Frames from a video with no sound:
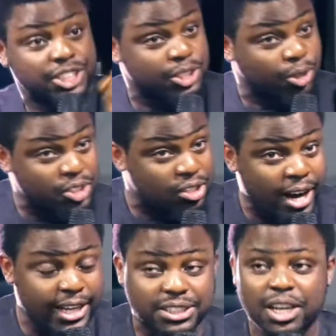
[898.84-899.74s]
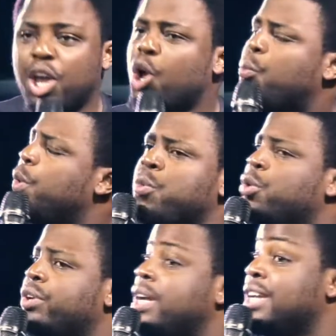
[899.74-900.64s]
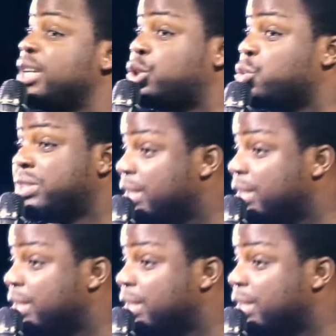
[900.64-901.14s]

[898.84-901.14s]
Jesus Christ, we will really do